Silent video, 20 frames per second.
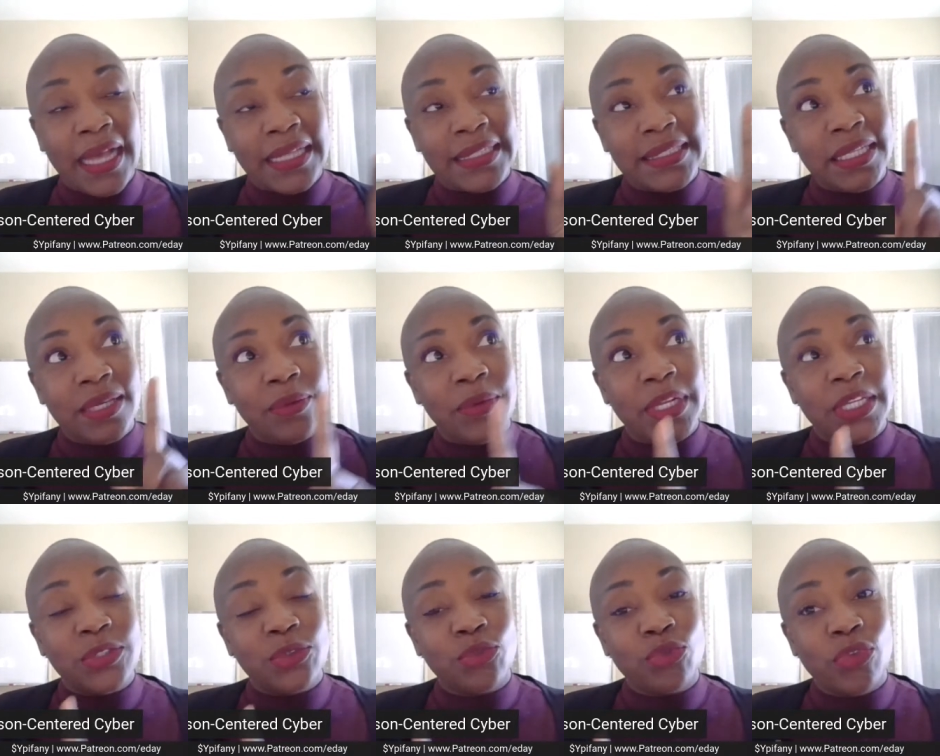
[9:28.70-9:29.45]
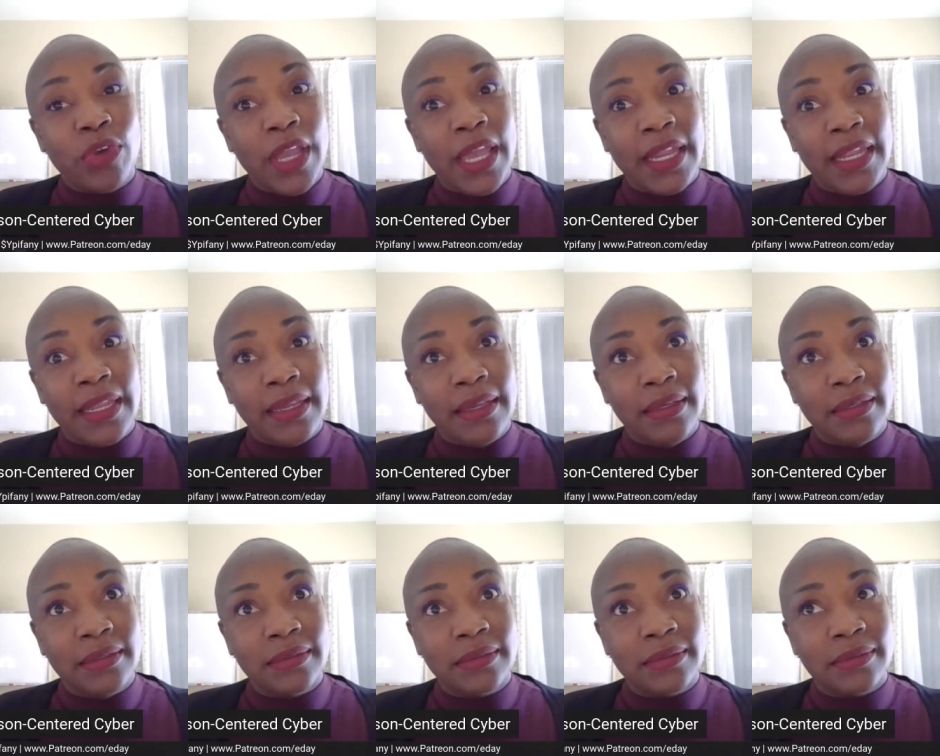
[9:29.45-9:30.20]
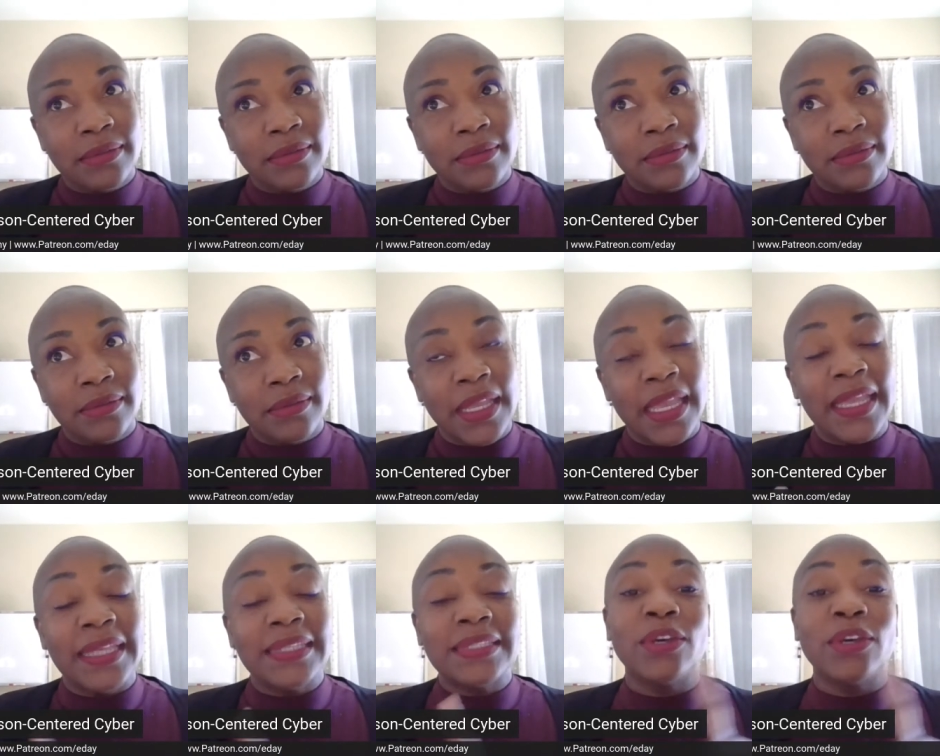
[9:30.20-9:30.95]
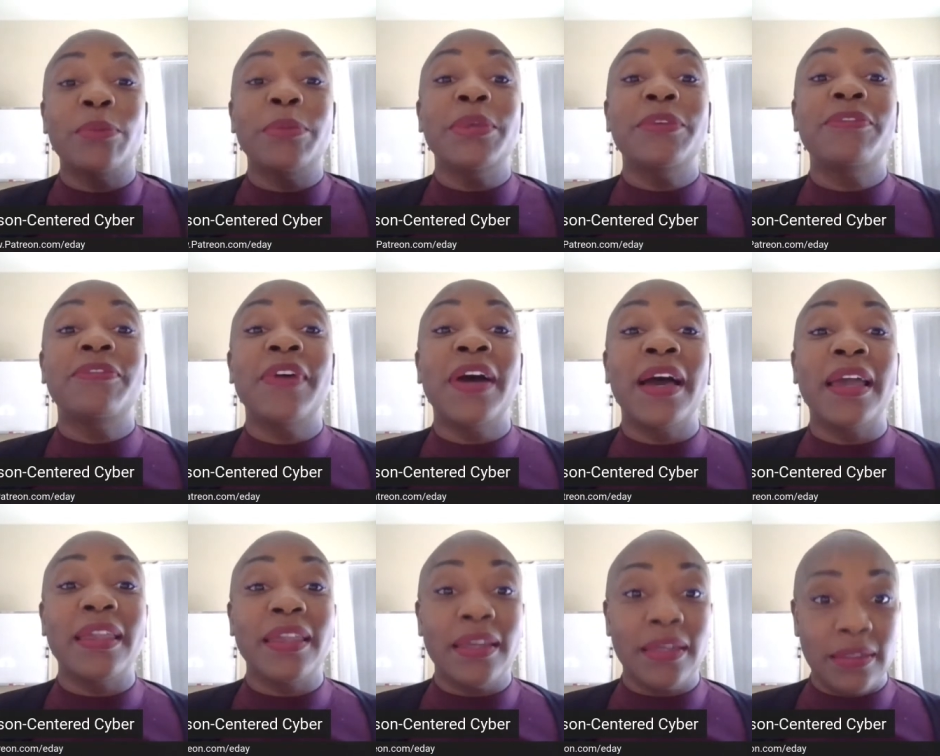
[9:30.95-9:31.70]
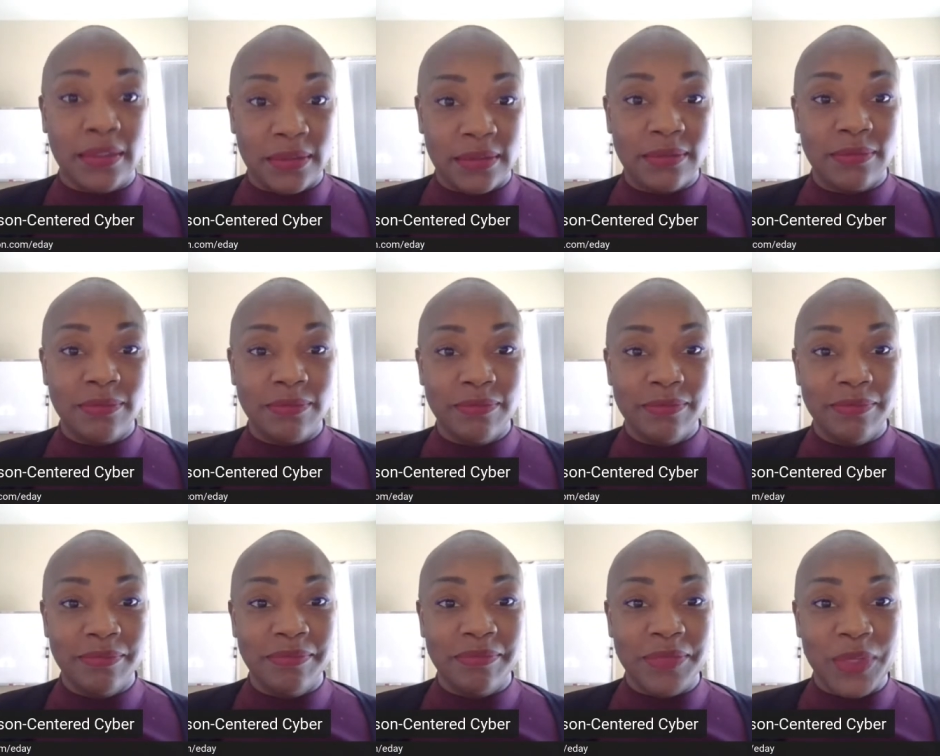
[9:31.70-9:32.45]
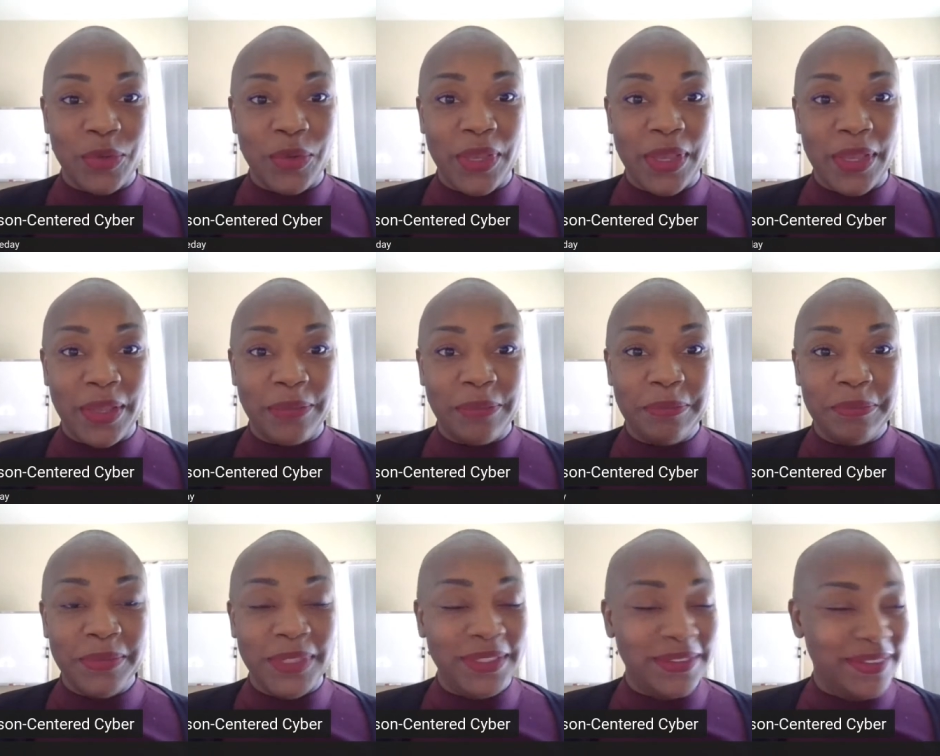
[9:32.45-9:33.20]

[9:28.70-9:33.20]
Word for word: I said when it's ready, it's gonna be fire. Okay.